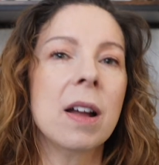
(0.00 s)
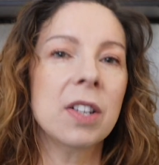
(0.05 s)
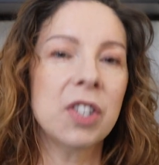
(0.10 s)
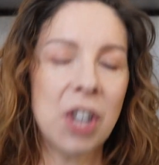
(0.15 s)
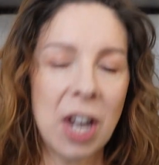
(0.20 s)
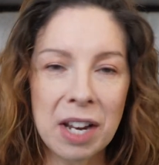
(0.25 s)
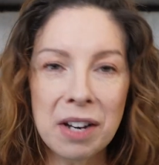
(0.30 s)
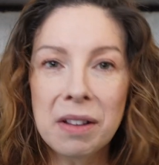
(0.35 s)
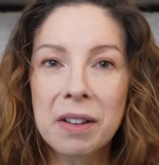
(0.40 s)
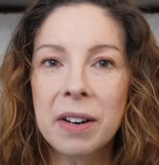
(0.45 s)

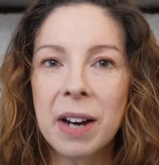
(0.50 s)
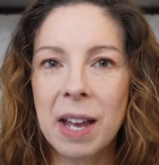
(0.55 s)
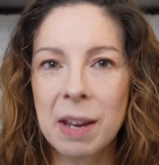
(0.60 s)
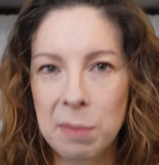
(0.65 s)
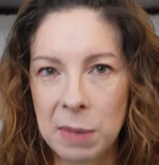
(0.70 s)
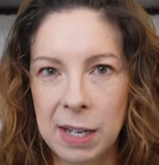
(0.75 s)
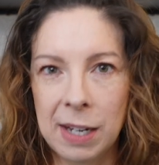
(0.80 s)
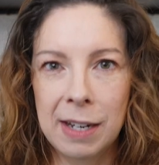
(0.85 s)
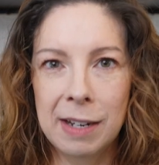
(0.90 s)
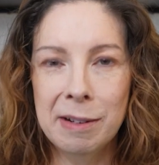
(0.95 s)
channeler and
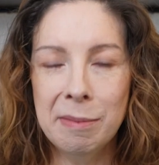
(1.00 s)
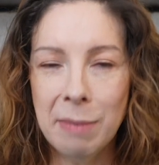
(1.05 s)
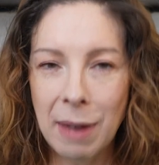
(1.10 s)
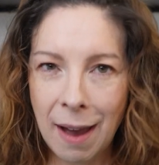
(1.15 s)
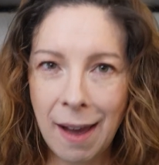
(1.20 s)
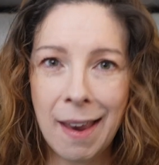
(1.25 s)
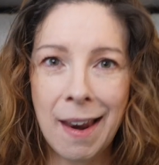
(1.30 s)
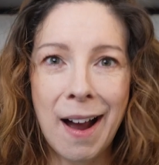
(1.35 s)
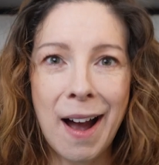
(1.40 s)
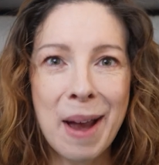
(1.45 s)
medium,
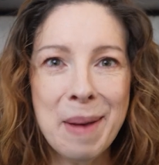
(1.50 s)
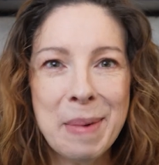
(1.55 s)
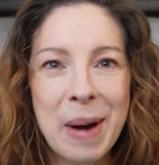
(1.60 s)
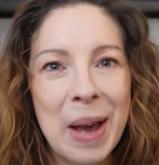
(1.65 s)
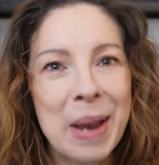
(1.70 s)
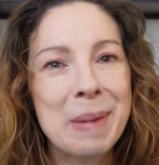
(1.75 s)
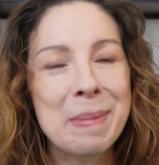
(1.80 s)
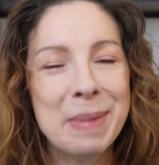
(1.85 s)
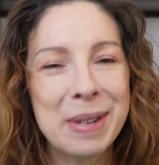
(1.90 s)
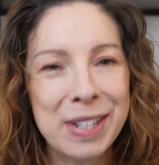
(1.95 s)
and I'm
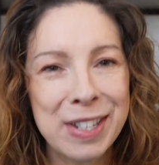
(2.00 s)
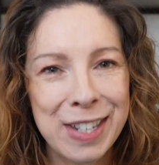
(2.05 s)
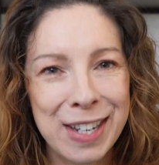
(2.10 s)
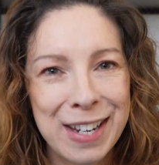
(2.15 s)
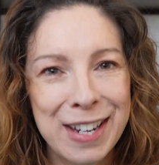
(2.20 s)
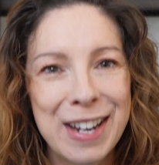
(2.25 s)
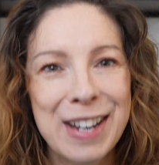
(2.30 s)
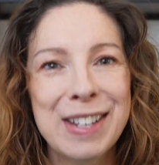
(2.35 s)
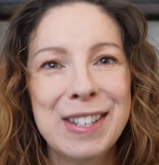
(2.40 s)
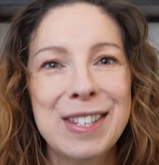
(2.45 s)
on a
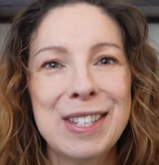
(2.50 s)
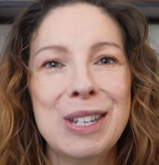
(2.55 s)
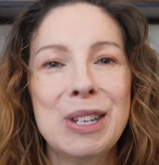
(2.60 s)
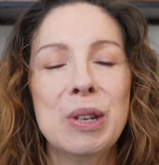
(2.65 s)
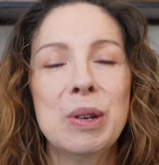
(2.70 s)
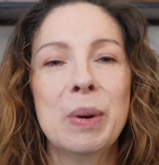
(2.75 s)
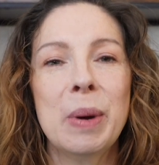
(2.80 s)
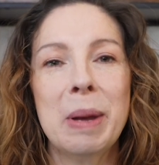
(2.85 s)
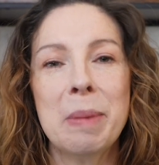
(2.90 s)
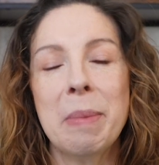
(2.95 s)
mission
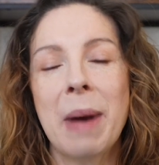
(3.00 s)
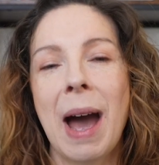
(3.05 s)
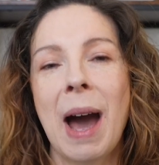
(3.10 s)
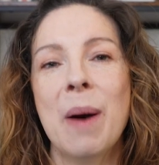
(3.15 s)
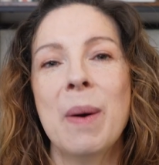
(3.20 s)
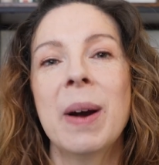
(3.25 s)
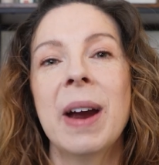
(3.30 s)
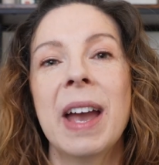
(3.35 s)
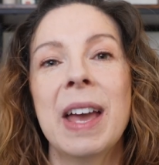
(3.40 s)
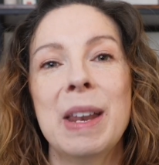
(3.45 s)
to
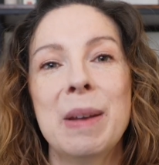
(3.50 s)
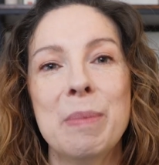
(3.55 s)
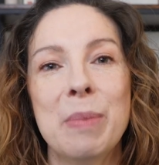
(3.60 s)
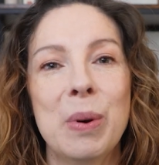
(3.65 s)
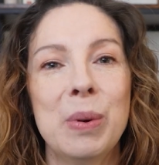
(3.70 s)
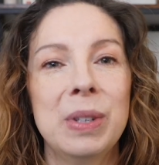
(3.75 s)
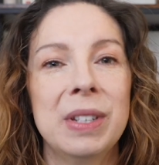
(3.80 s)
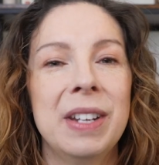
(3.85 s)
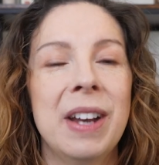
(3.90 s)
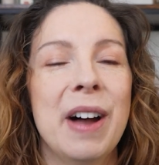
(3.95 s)
empower and
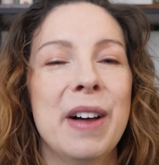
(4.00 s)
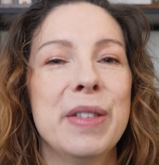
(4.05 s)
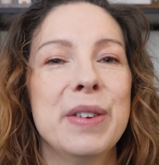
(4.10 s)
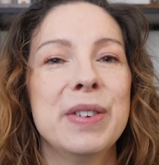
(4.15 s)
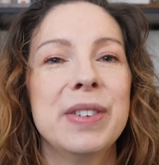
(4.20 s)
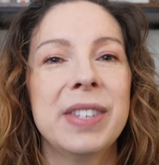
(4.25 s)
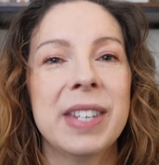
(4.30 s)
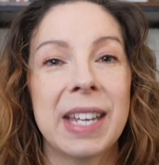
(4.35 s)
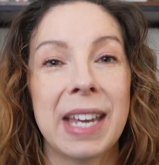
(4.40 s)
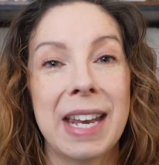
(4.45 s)
embolden
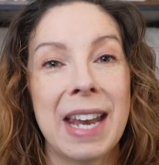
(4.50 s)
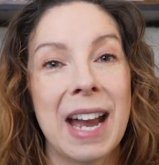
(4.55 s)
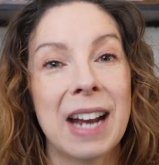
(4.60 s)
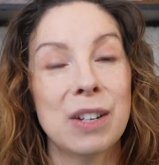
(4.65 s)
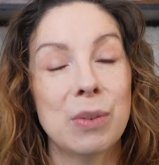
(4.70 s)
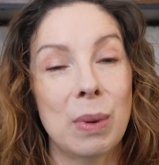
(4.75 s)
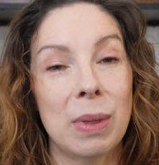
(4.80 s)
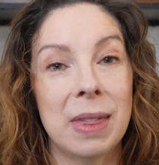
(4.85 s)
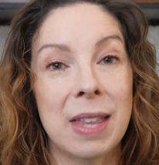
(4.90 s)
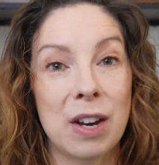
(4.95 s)
others to
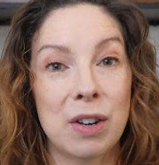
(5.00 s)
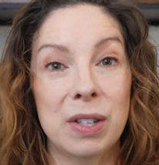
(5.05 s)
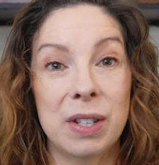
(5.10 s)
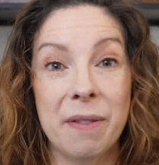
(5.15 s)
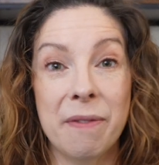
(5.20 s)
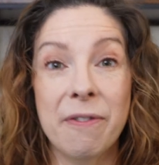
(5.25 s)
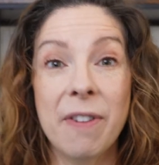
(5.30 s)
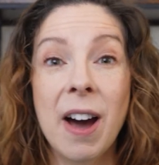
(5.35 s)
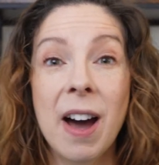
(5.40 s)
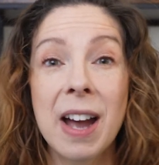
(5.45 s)
connect with their
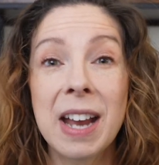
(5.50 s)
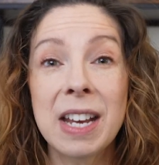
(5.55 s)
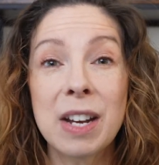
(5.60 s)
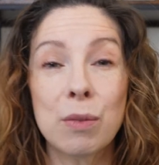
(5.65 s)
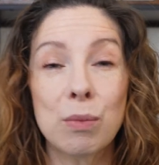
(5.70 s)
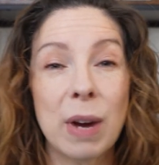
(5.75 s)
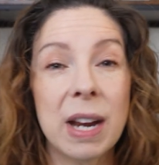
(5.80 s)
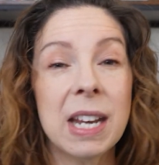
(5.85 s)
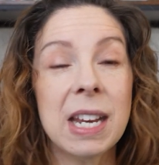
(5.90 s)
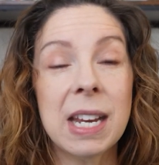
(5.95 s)
divine
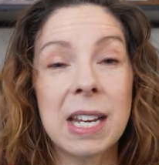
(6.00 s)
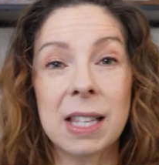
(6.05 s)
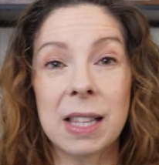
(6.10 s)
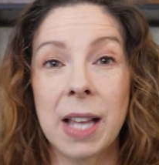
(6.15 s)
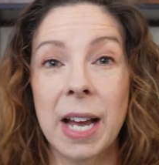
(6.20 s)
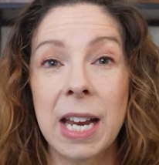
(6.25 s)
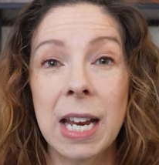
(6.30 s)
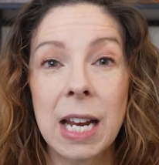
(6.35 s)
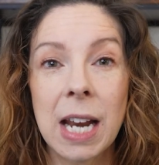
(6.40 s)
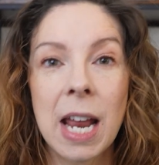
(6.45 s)
radiant
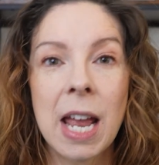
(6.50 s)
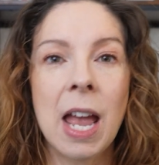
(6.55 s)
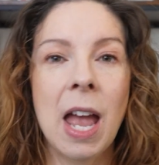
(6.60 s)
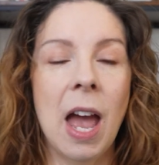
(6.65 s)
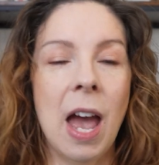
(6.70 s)
light